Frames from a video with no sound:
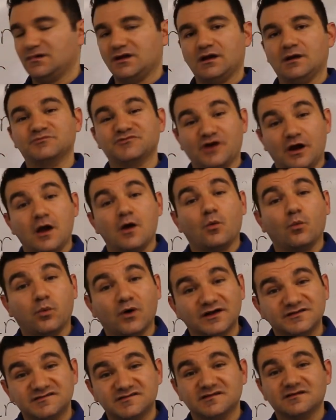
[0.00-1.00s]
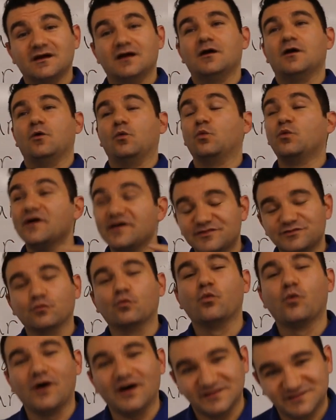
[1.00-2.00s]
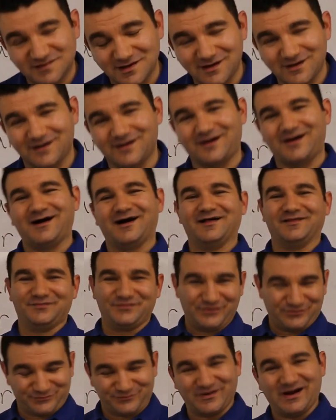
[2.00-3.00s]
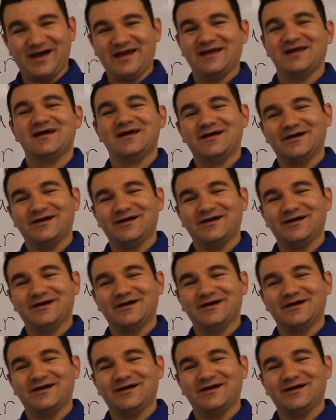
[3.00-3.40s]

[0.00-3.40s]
I'm sorry, what's on the right.